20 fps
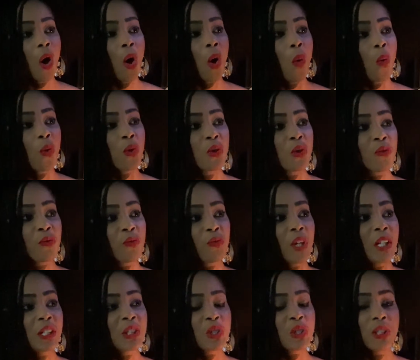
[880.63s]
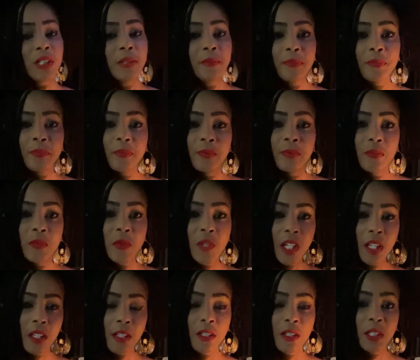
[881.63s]
Your function, Tell
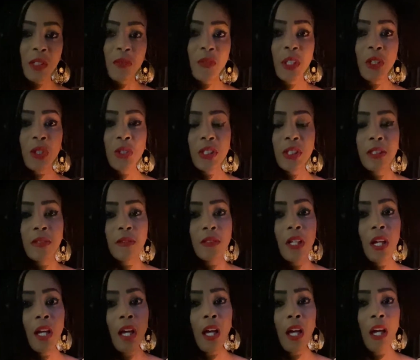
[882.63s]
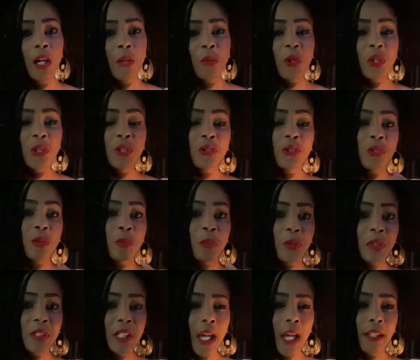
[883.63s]
it its function. I want you to
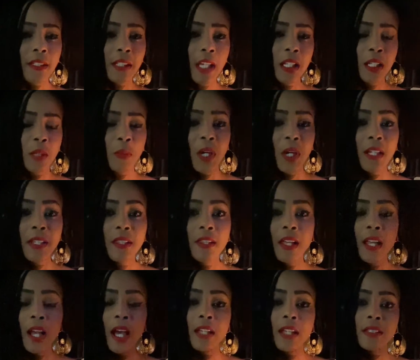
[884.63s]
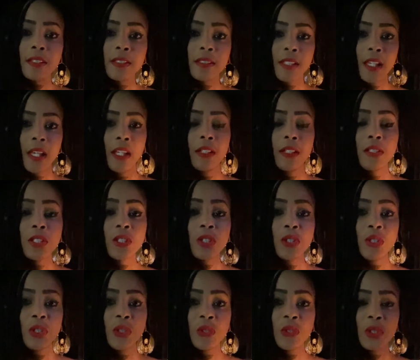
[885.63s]
protect anybody that I send
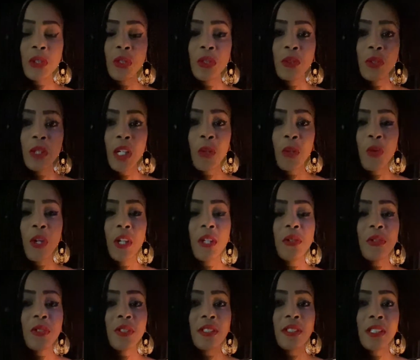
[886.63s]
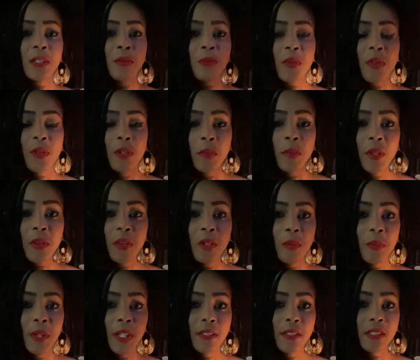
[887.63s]
you to. I want you to sit with them at their
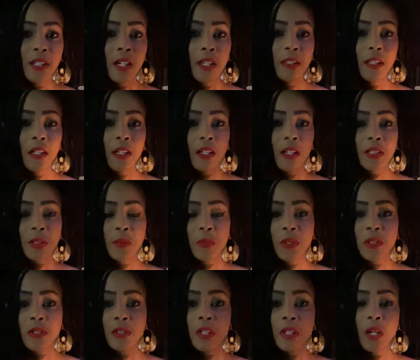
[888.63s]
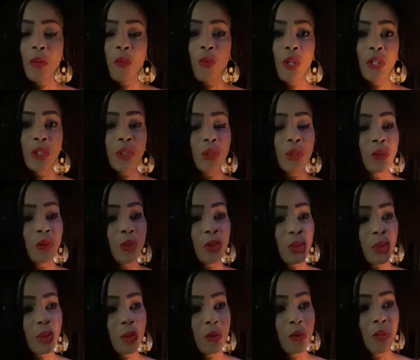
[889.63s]
bedside in the hospital. I want you
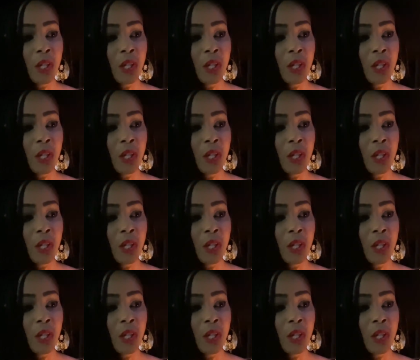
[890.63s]
to